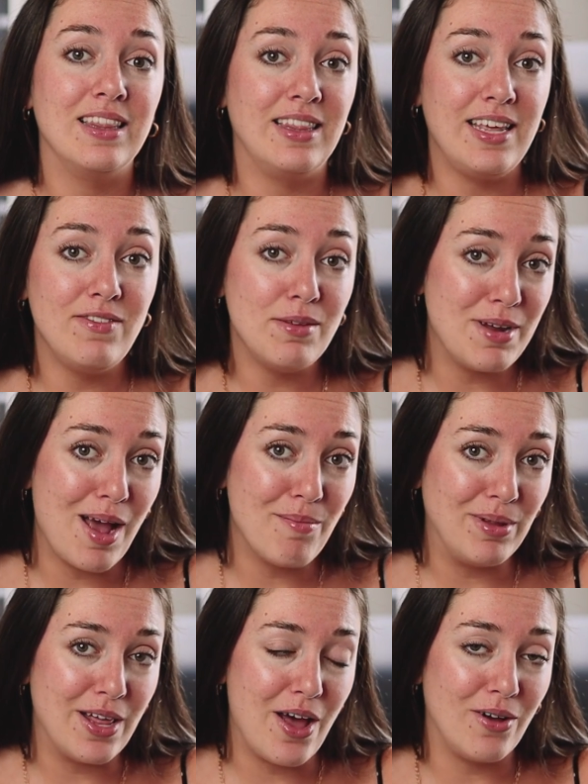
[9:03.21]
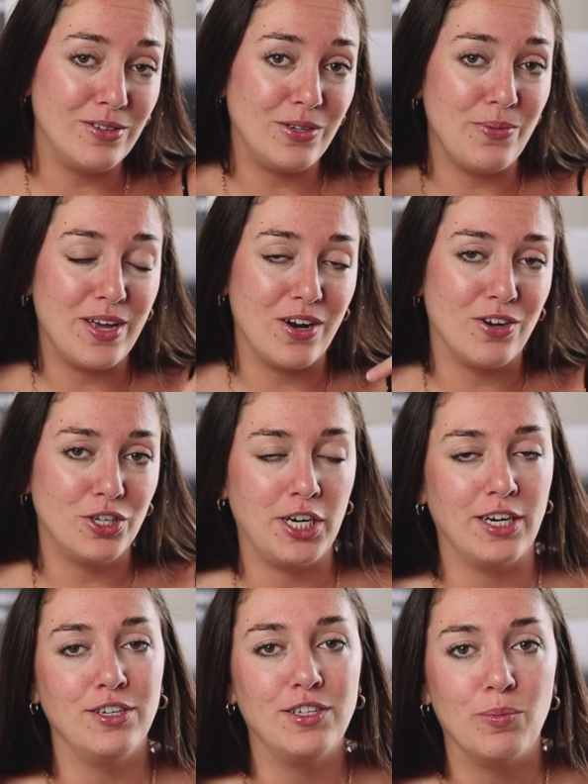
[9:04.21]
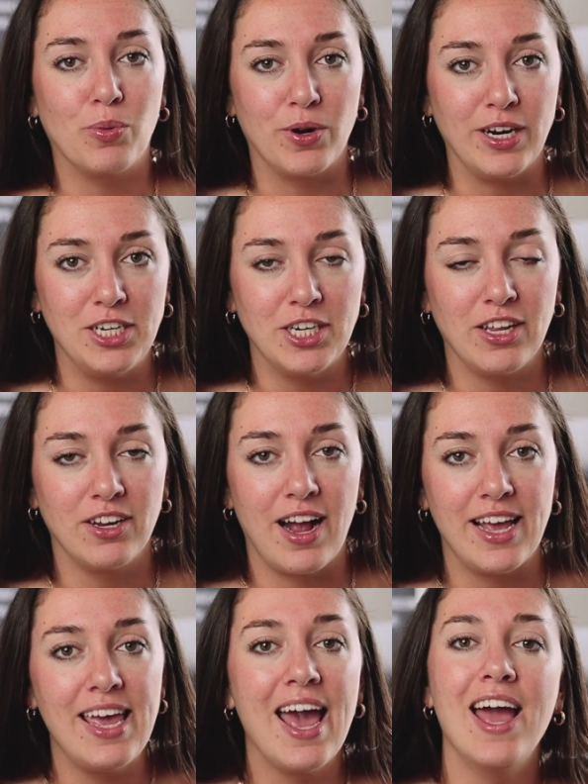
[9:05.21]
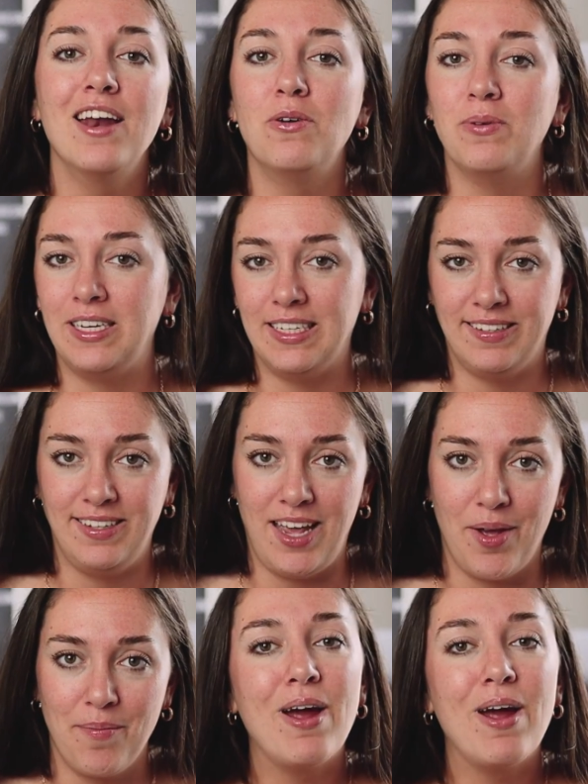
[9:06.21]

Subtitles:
Leave them down below so we can all share and support each other. I cannot wait to see.